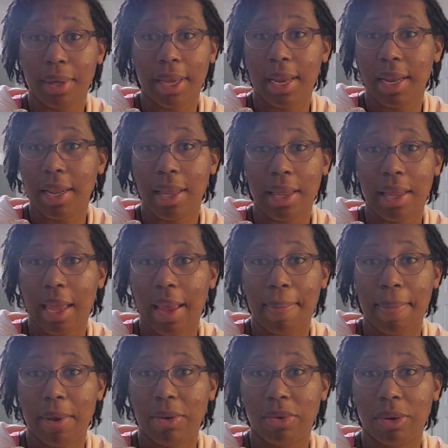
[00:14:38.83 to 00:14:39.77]
any
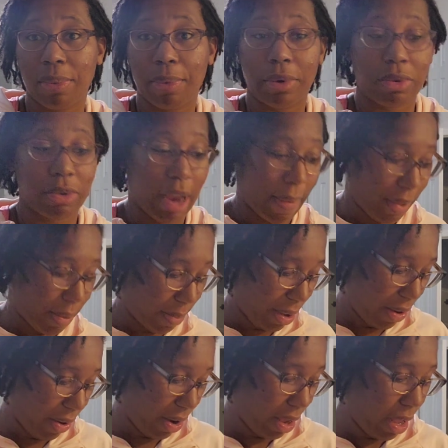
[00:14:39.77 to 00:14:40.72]
camping trip or traveling
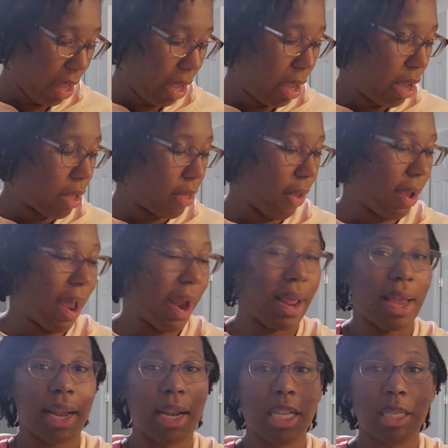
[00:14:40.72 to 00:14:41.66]
period. So I got
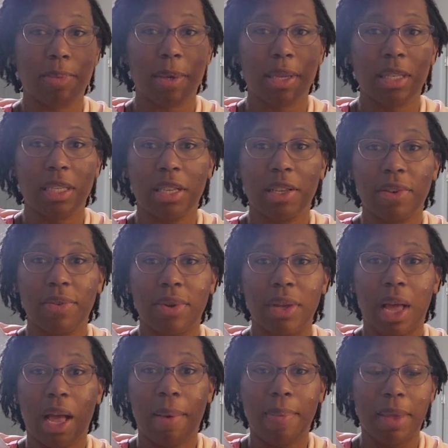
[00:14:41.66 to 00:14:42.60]
an inexpensive
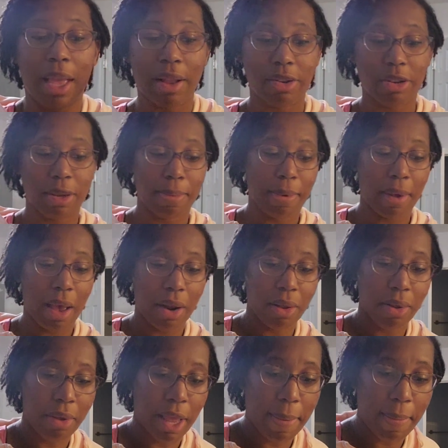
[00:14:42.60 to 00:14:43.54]
ketchup
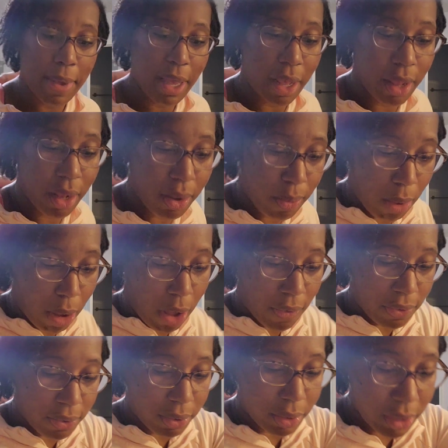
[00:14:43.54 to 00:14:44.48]
bottle, and because of the
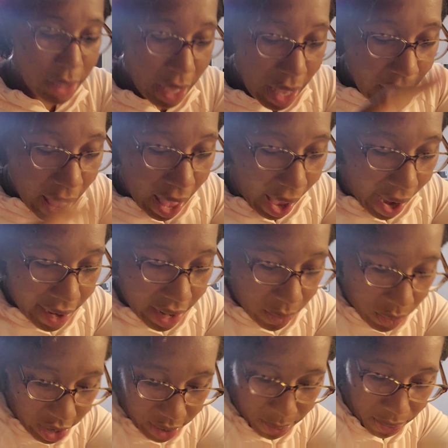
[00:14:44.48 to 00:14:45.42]
waffles, I
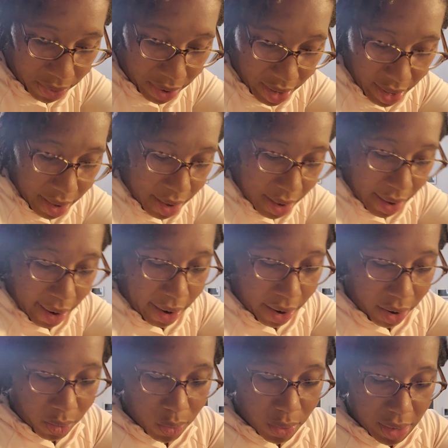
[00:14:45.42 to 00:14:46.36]
didn't want to bring
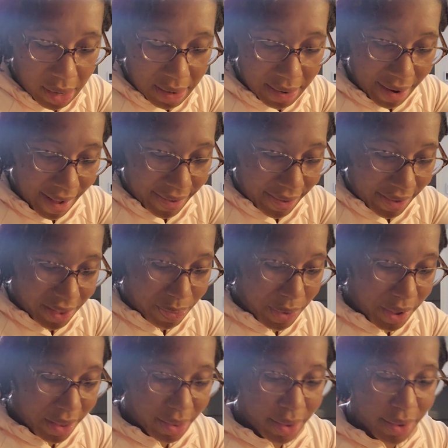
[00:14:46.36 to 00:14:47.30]
really nice,
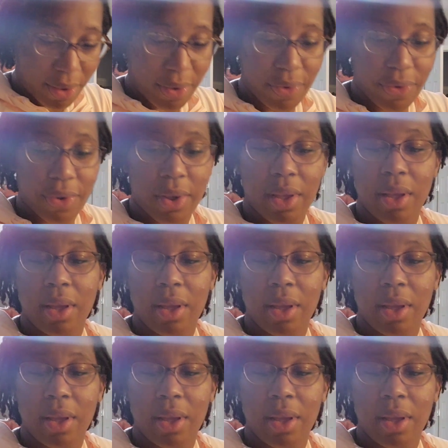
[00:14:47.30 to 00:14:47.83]
expensive